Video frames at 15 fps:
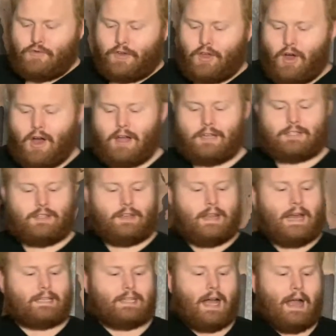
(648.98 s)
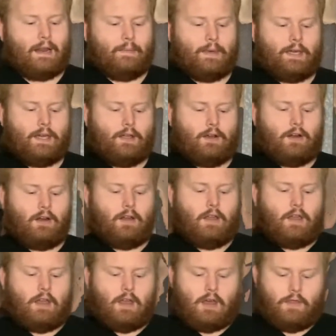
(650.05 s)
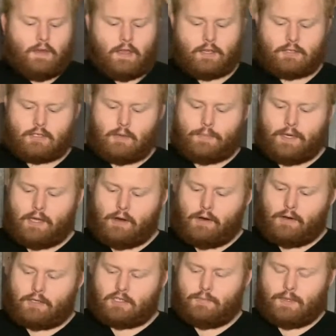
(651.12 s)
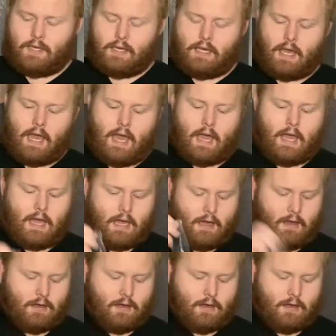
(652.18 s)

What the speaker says: on to the next item here. This appears to be a